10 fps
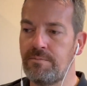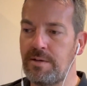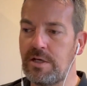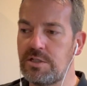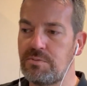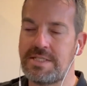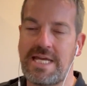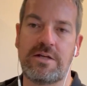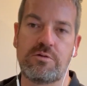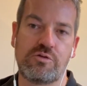because we're
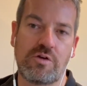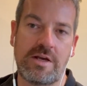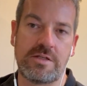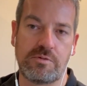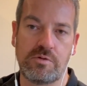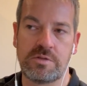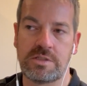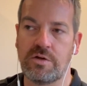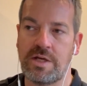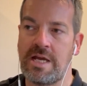technical traders, we're
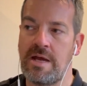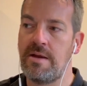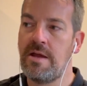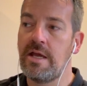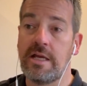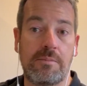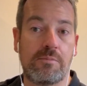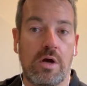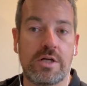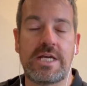always looking at, you know,
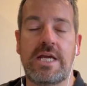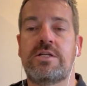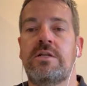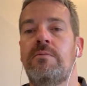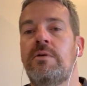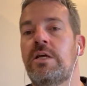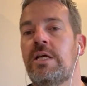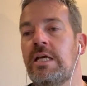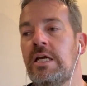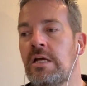price action, and we're
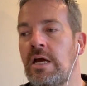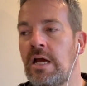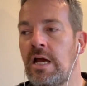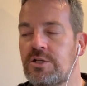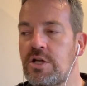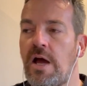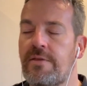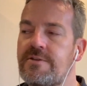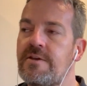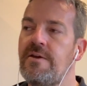looking at
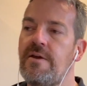charts.